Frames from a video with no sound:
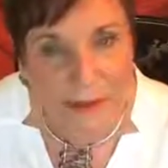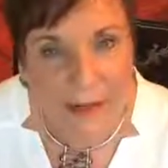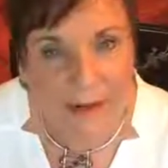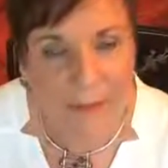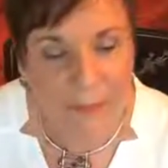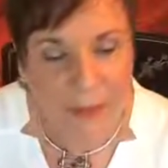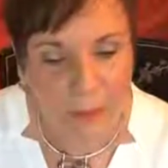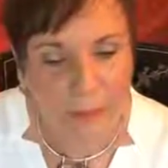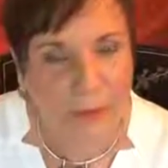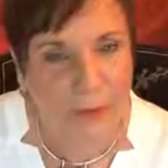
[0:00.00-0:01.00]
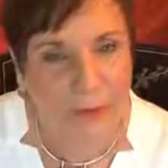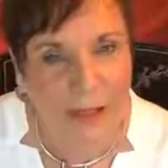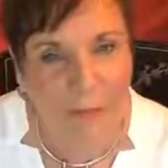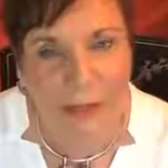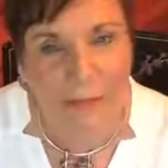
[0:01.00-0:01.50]
and people who
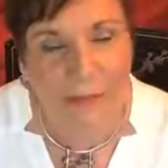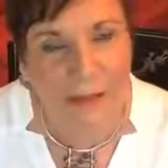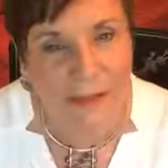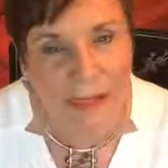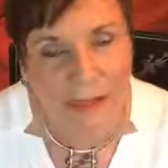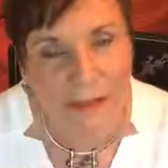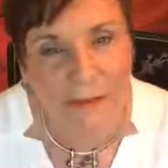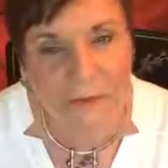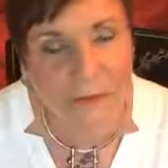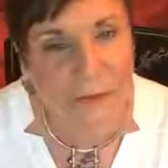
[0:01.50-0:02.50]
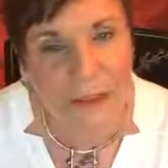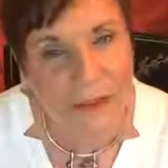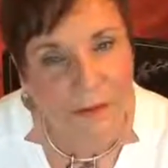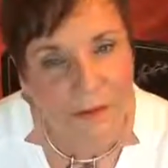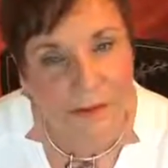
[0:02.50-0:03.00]
had been meditating for
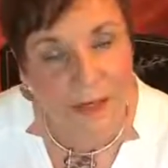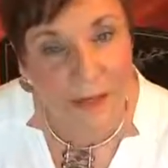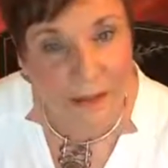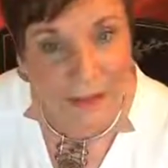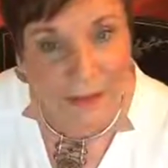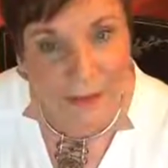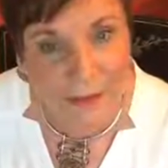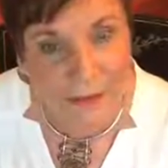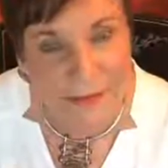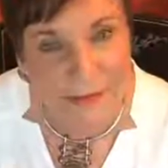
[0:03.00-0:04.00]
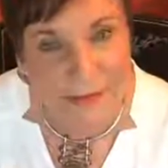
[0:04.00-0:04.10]
years and years.